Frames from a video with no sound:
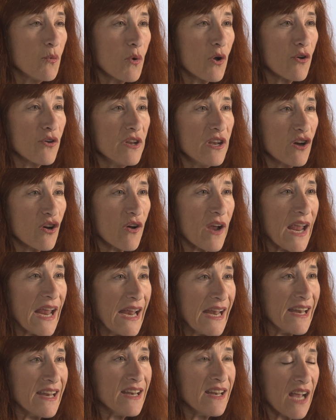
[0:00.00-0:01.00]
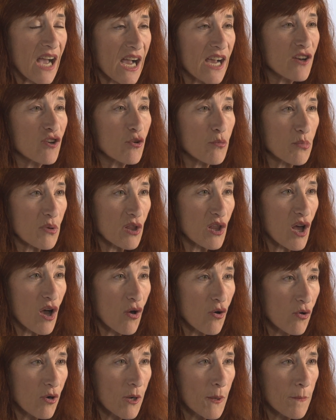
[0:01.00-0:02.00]
anywhere near 89 or
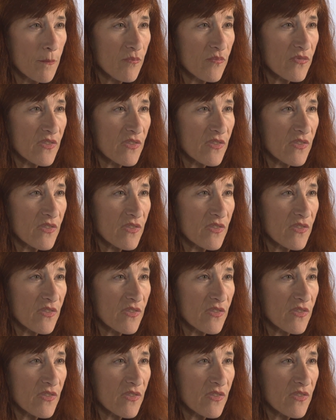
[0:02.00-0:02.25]
below